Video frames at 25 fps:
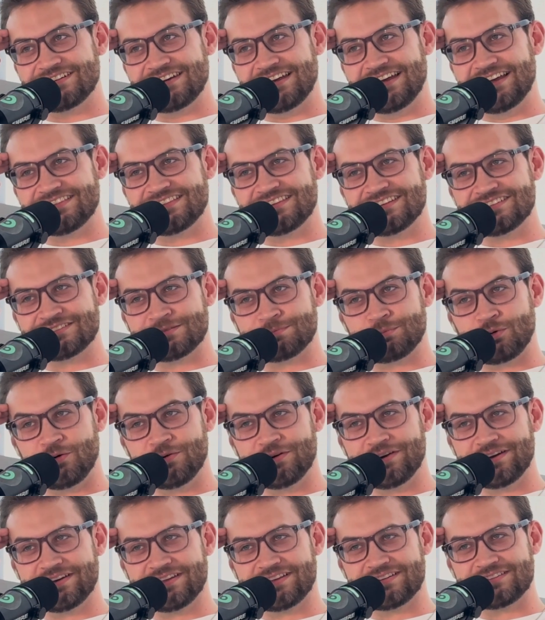at this
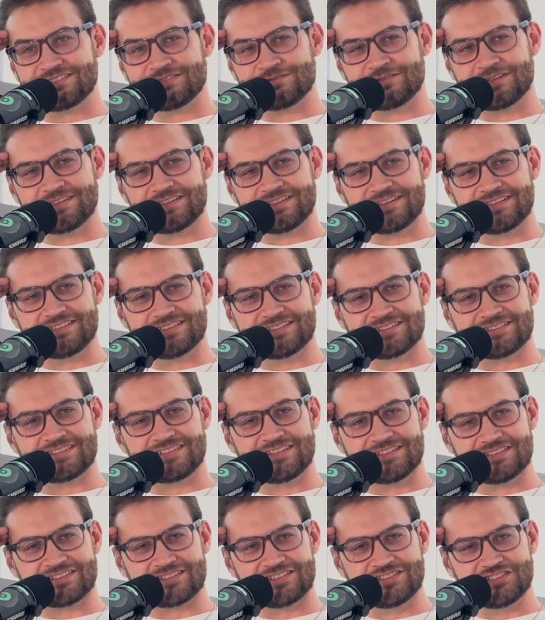point, it's really just
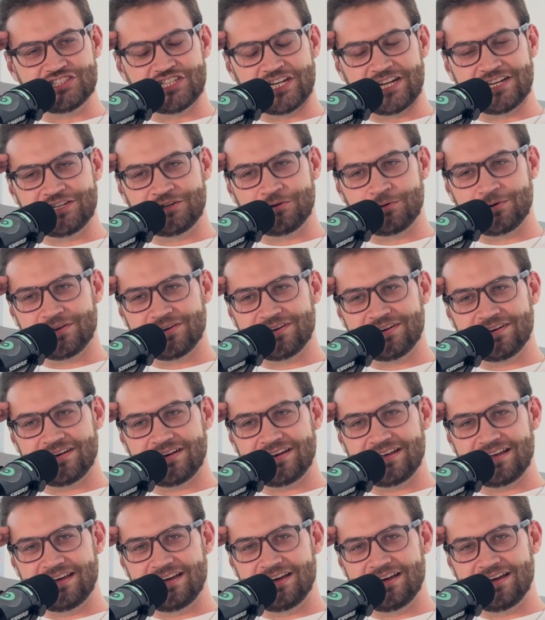disingenuine.